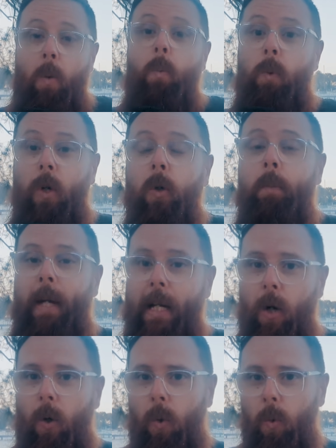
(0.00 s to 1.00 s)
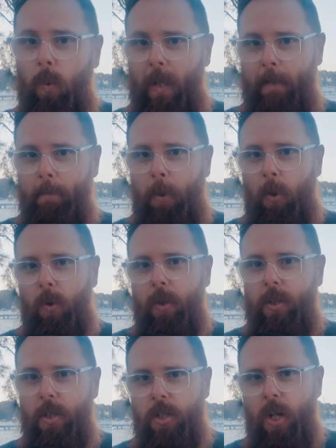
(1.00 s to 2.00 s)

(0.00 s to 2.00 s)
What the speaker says: will be all important.